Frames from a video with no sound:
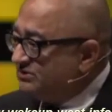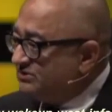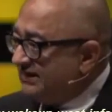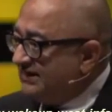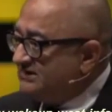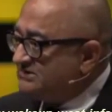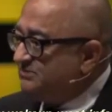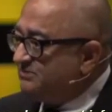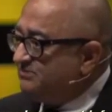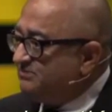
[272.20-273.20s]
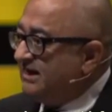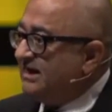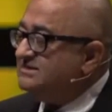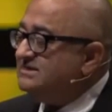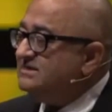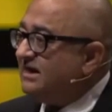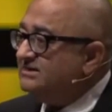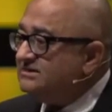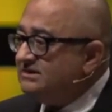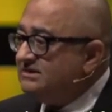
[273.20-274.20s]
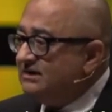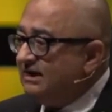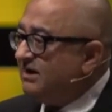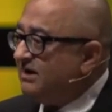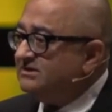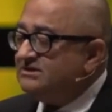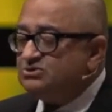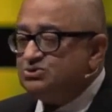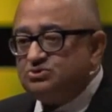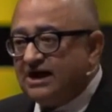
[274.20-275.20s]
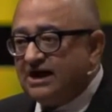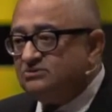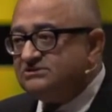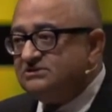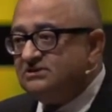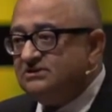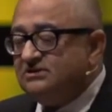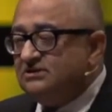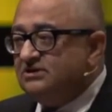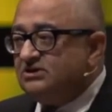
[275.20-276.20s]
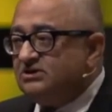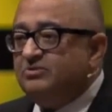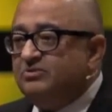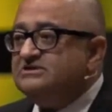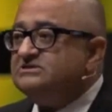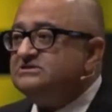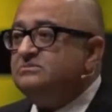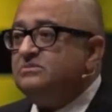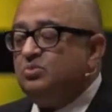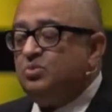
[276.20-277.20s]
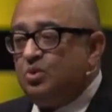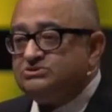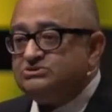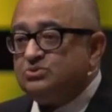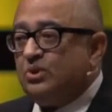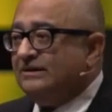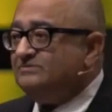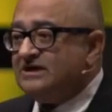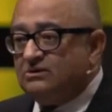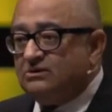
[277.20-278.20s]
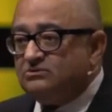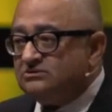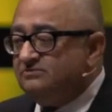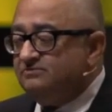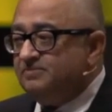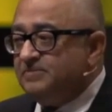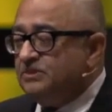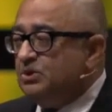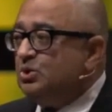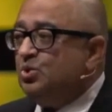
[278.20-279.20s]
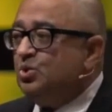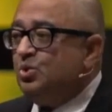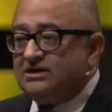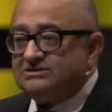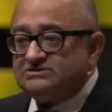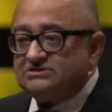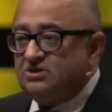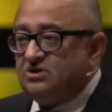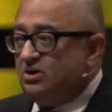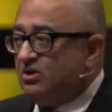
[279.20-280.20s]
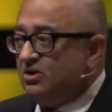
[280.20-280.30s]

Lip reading: decades, but by 1990 and by the year 2000, communism was wiped out. The gulags of